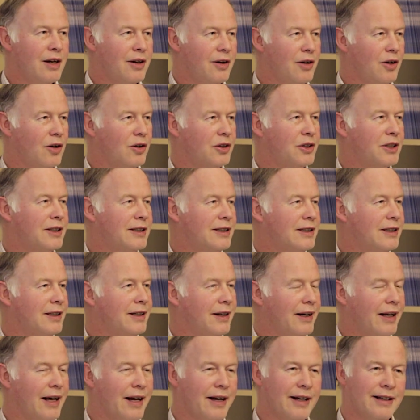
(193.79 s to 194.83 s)
not just
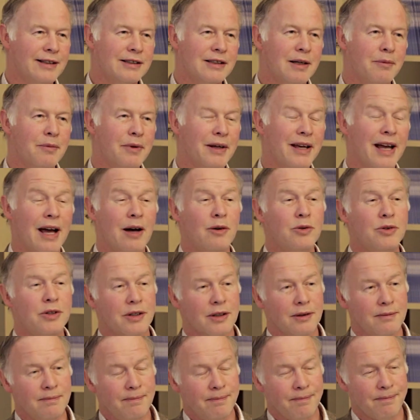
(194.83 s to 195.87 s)
in getting something out of
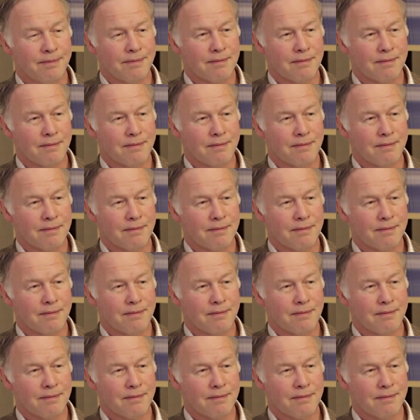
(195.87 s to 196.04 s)
them,